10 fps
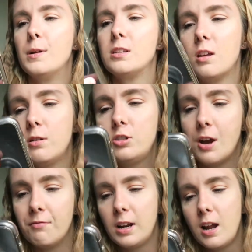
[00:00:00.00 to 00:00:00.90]
So
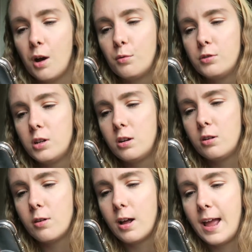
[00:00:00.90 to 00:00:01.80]
generally I will
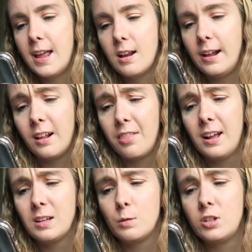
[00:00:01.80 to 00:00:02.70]
do a
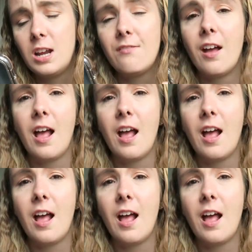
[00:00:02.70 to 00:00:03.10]
things to achieve